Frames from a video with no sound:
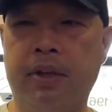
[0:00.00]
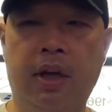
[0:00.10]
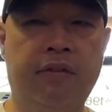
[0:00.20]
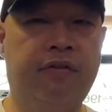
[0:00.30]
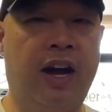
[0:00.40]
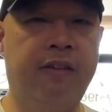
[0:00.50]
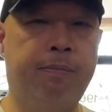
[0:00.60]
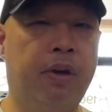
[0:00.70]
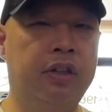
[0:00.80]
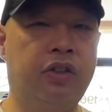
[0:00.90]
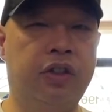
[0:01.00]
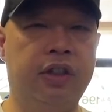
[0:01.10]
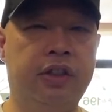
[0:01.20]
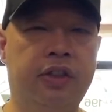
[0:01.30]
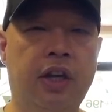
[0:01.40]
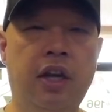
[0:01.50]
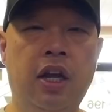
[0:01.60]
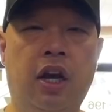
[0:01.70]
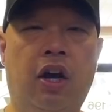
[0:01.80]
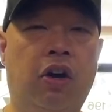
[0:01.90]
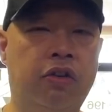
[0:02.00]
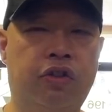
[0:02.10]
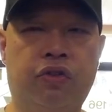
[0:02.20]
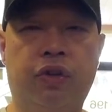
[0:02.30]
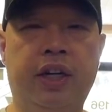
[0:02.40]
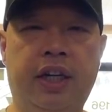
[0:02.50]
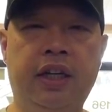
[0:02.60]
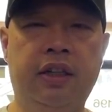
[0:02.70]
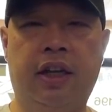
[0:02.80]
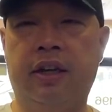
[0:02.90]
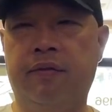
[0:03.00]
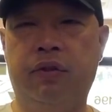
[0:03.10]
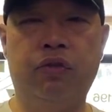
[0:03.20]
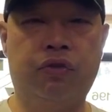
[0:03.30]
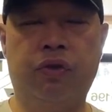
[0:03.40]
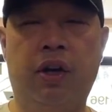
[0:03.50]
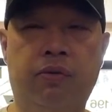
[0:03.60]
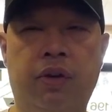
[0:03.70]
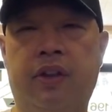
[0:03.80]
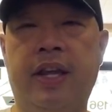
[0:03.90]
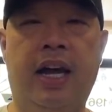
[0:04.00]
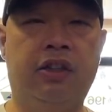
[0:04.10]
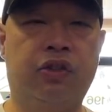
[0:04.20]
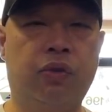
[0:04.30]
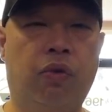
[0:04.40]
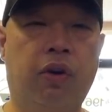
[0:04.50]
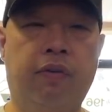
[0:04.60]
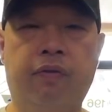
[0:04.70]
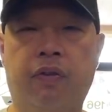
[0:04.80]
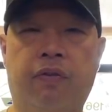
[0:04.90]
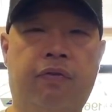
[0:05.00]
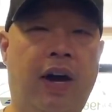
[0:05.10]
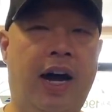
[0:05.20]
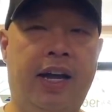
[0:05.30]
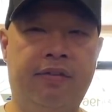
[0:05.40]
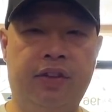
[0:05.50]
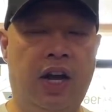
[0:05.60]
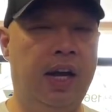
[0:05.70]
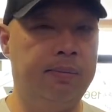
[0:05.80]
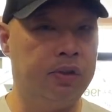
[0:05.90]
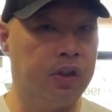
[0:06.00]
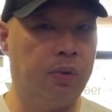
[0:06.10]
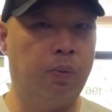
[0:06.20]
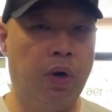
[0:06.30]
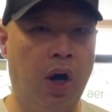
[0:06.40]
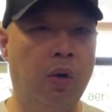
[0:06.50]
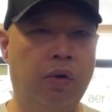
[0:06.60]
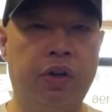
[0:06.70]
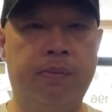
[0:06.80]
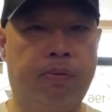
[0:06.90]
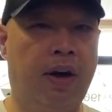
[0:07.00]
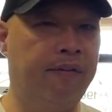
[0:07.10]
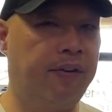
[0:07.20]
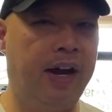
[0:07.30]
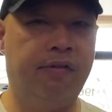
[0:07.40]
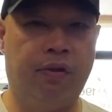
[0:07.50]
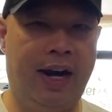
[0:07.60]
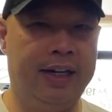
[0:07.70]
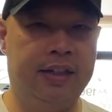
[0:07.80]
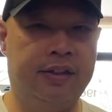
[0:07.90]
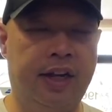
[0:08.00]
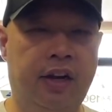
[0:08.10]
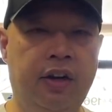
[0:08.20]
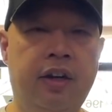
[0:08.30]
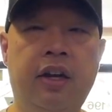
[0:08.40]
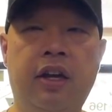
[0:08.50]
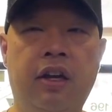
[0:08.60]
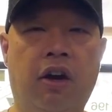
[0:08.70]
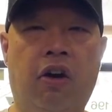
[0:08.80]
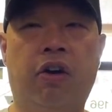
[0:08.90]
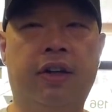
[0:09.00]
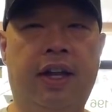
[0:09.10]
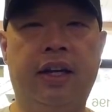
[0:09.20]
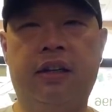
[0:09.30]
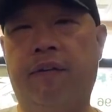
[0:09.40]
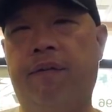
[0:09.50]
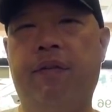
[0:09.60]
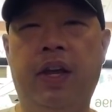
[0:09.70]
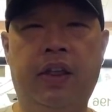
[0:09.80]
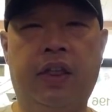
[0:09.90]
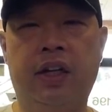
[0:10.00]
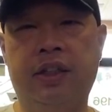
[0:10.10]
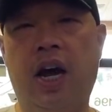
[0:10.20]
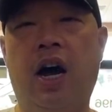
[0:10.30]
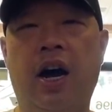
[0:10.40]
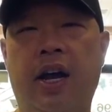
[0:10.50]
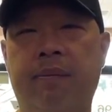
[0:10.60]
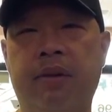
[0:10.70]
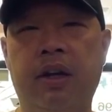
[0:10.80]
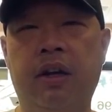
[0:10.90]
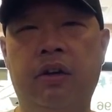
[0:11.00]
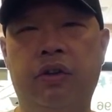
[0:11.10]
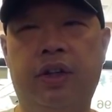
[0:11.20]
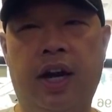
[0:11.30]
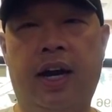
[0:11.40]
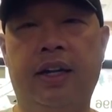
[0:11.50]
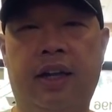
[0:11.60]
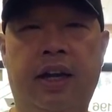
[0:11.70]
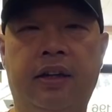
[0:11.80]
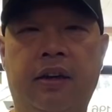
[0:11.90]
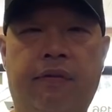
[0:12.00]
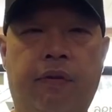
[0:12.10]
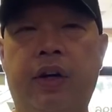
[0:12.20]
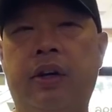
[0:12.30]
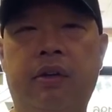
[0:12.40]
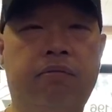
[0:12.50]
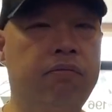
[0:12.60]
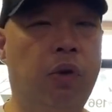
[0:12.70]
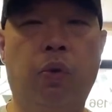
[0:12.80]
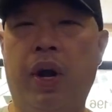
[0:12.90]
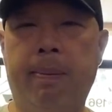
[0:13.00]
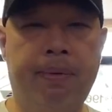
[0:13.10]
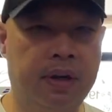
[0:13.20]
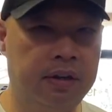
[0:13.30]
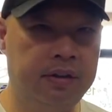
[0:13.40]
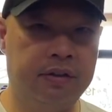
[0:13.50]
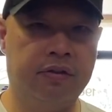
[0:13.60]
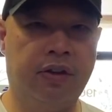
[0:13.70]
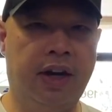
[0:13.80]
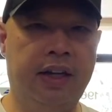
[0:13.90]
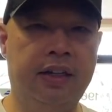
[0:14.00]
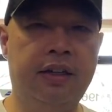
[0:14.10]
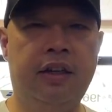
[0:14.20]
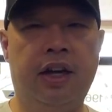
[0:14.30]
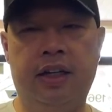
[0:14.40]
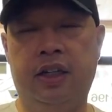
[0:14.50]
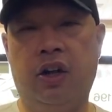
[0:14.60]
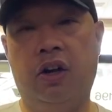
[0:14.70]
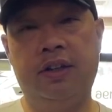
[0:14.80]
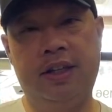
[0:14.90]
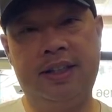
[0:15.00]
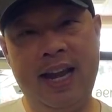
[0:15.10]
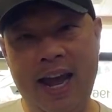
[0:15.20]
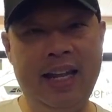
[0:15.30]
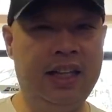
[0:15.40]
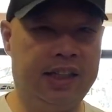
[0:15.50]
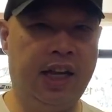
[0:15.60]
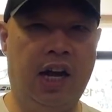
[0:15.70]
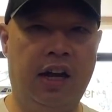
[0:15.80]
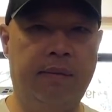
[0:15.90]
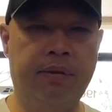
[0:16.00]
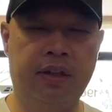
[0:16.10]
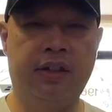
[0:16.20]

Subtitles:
five punches on stringing, like if you strung with that store for five times in a row, you brought five rackets there, on like the fifth time, you got like a free grip, right? And then on the 10th time,